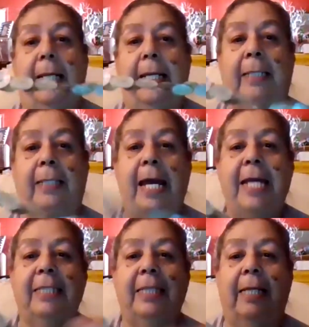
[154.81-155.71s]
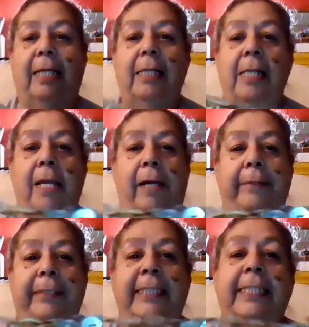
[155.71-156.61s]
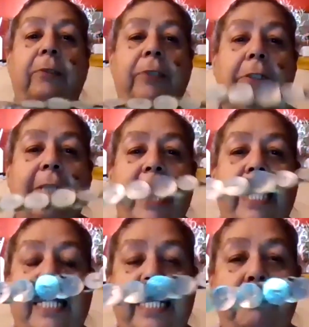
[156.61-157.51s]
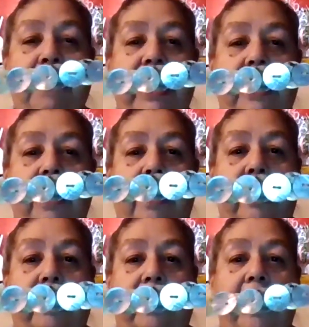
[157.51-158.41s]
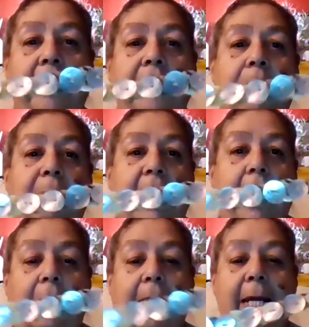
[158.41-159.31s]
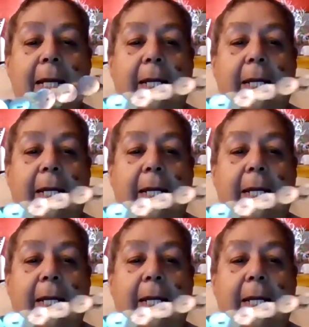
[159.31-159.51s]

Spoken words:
Alaska still today they make on their regalia,